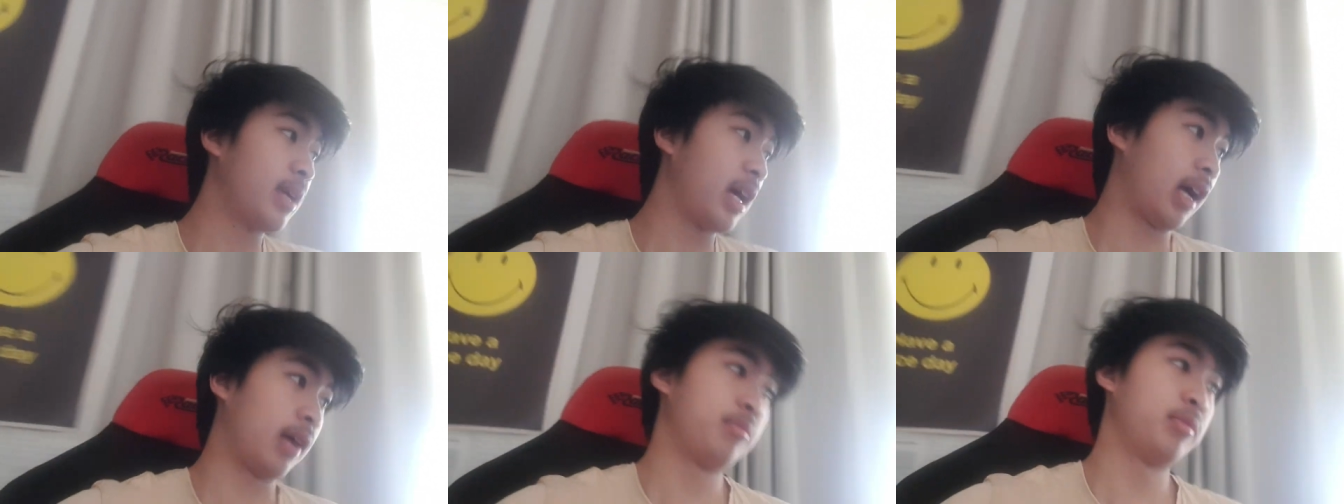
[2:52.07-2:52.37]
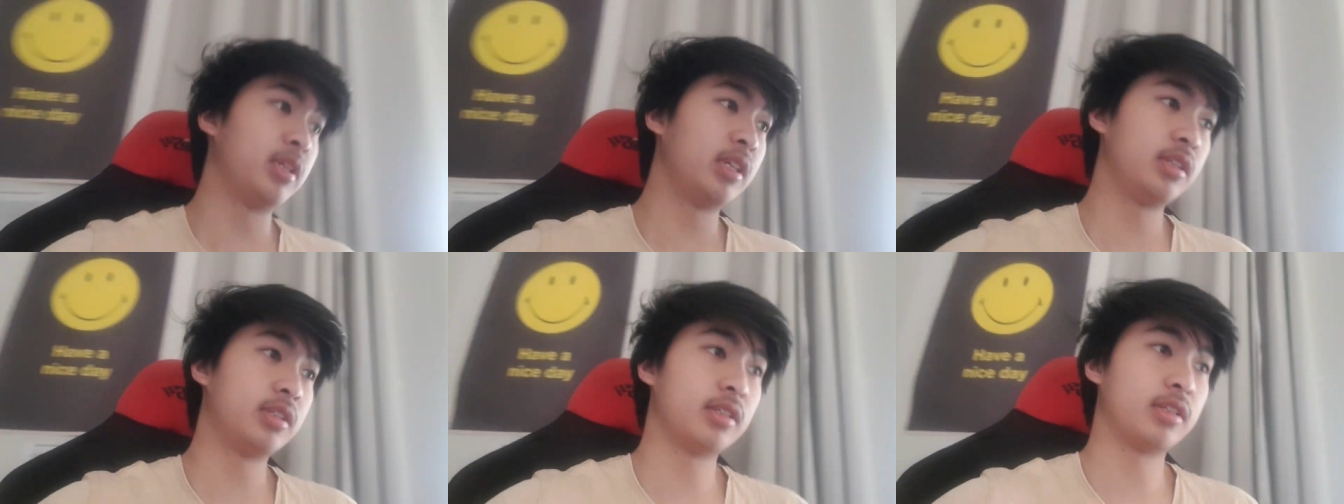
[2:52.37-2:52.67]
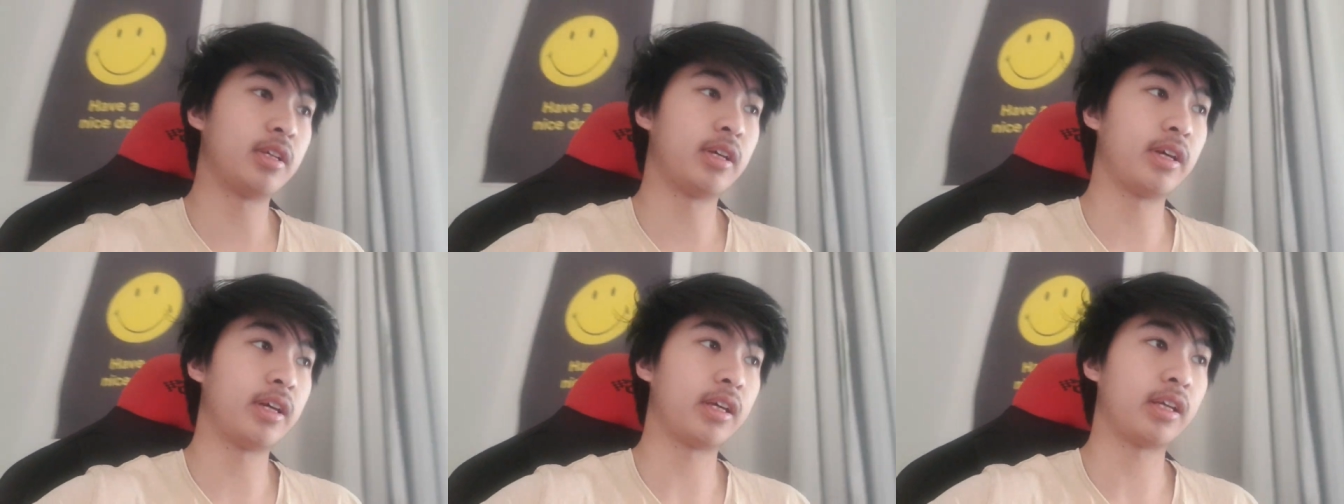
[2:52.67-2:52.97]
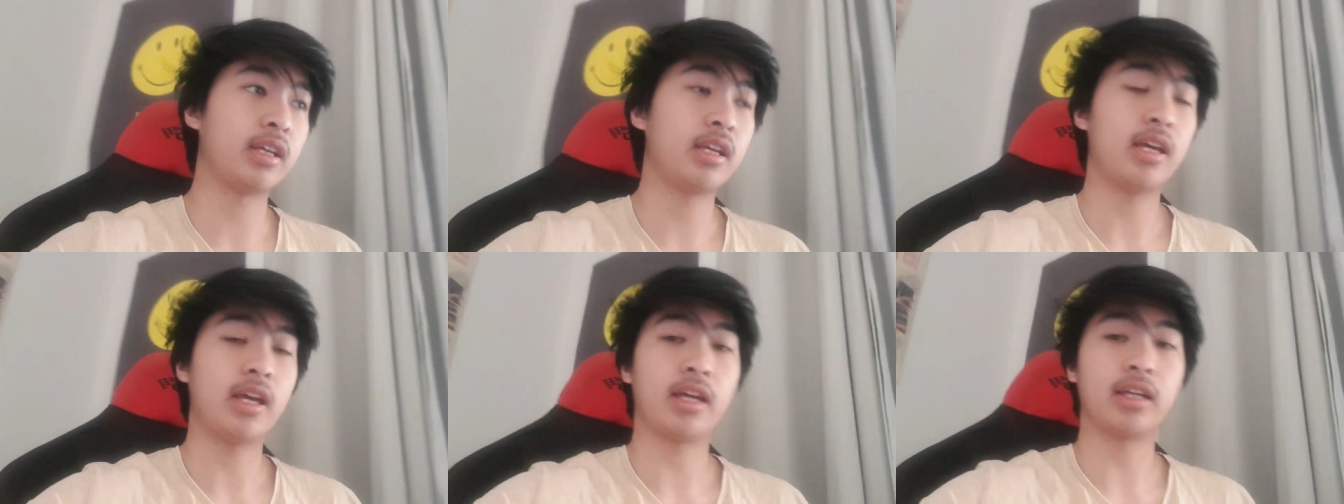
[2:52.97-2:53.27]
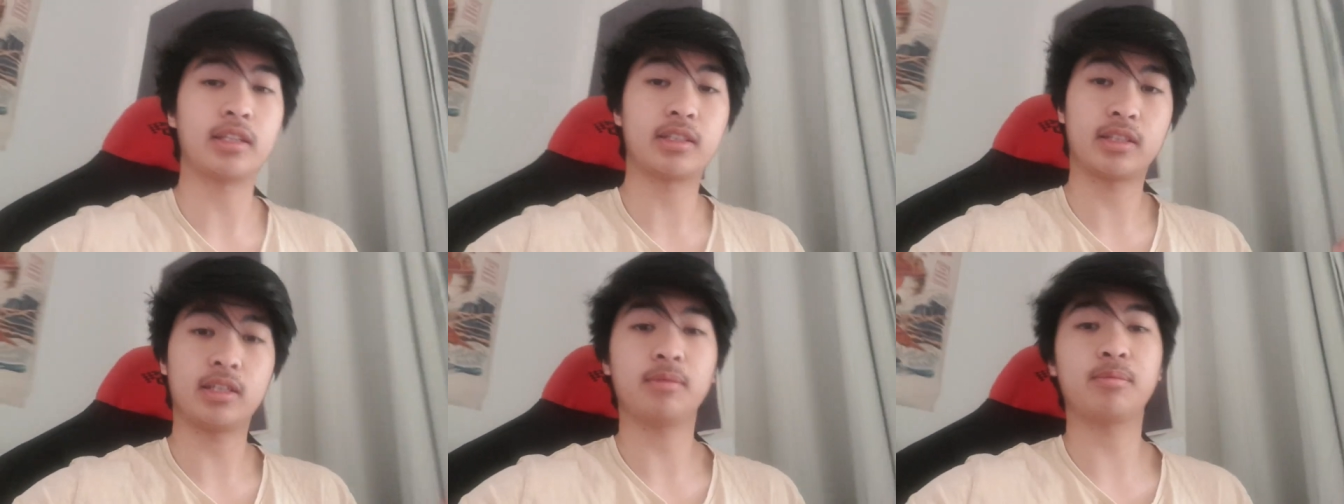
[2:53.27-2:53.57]
happening today
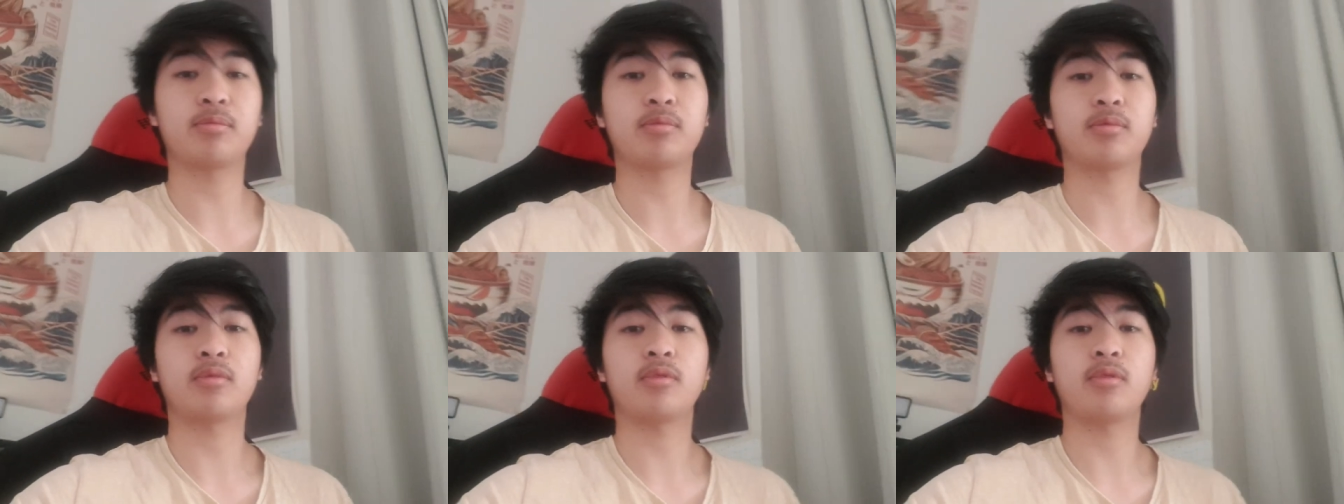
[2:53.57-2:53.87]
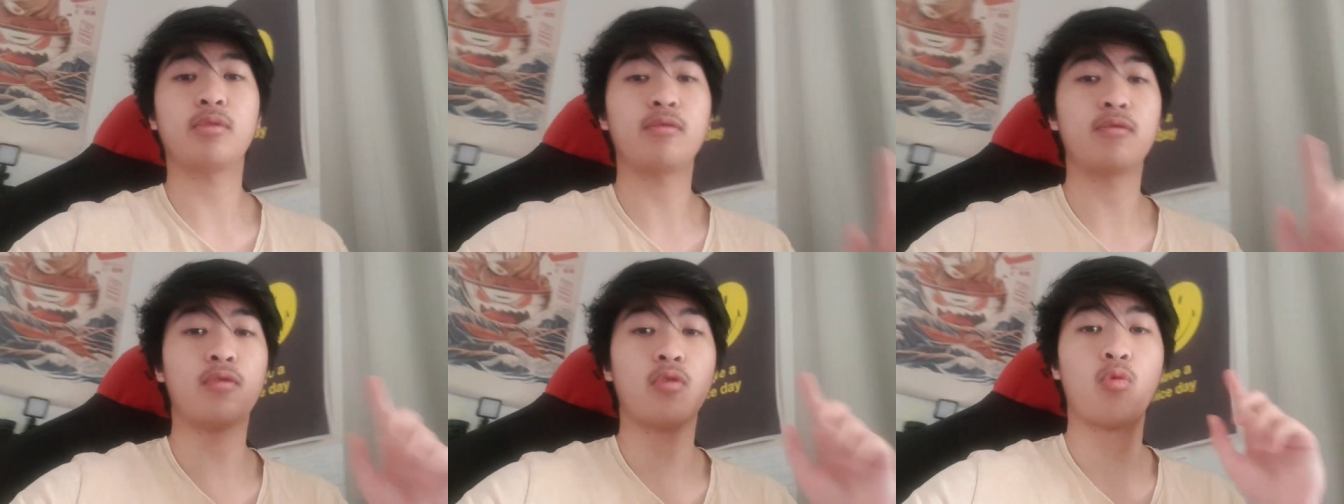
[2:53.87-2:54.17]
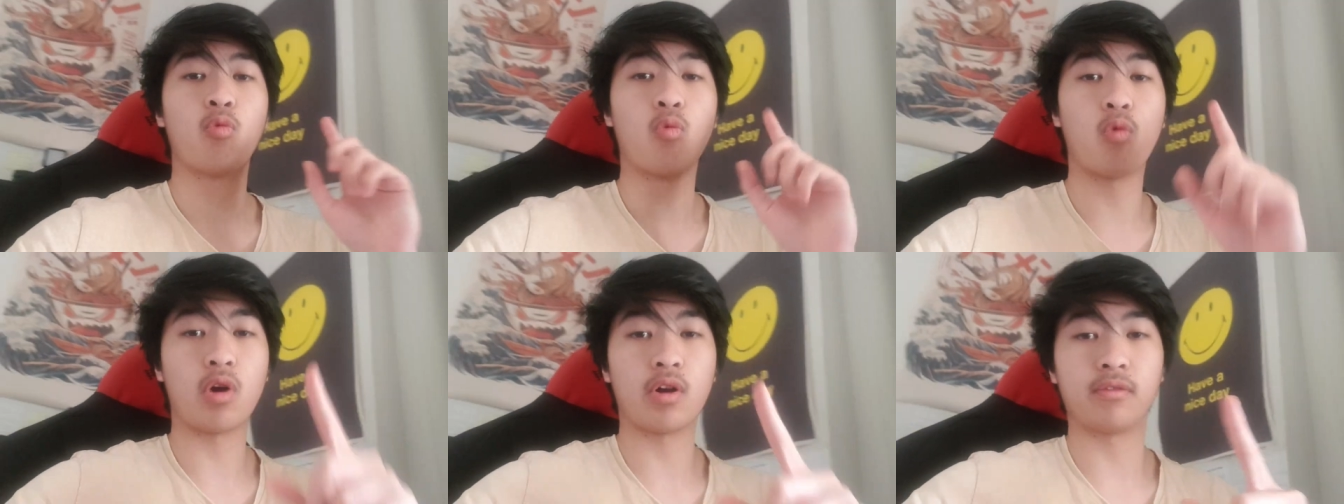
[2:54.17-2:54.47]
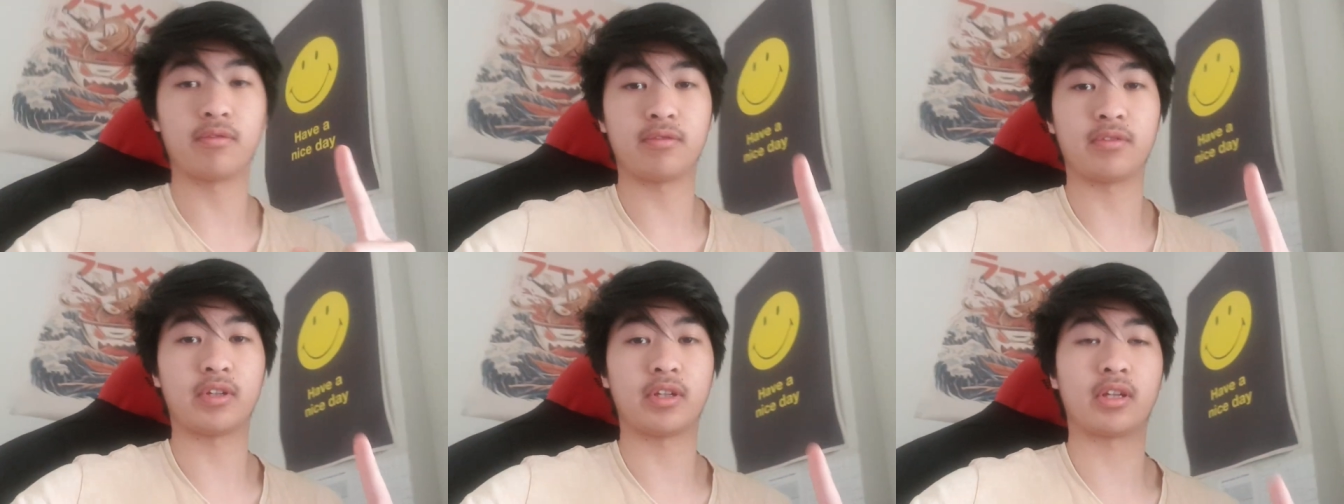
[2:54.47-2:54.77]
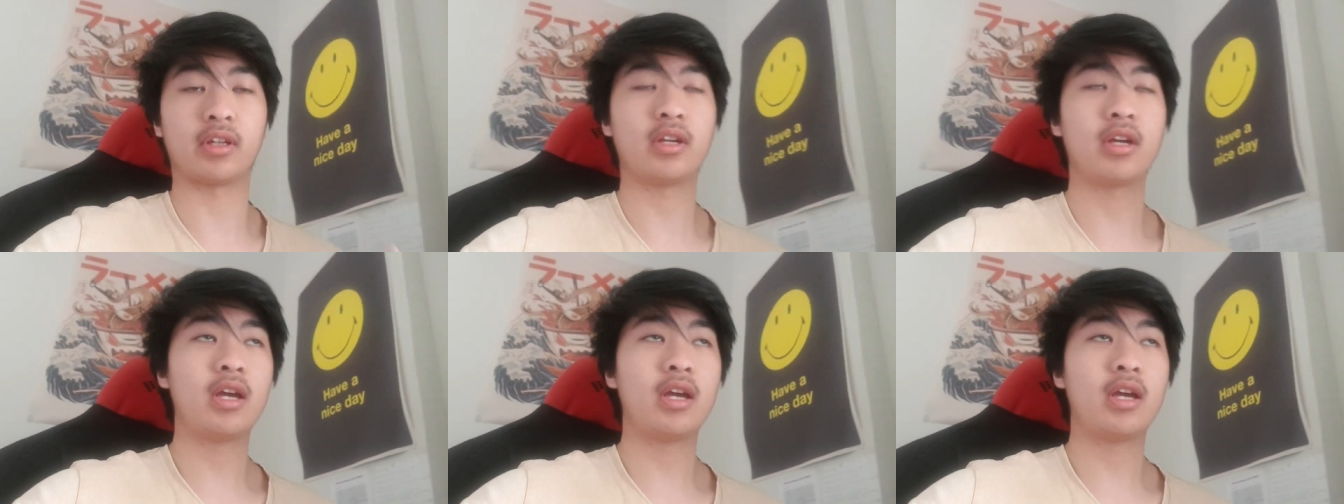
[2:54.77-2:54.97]
except for one thing.